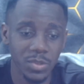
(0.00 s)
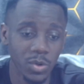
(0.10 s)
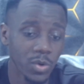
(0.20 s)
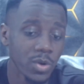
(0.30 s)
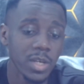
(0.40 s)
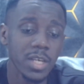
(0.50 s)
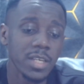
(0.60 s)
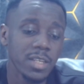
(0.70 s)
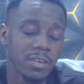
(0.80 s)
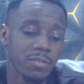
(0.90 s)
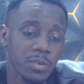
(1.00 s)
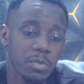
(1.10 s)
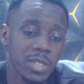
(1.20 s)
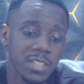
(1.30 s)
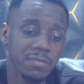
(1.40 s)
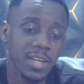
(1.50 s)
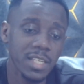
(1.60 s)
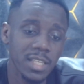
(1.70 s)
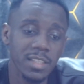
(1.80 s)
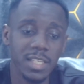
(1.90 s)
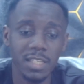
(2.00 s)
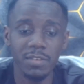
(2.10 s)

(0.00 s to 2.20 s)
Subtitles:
Though football is funny that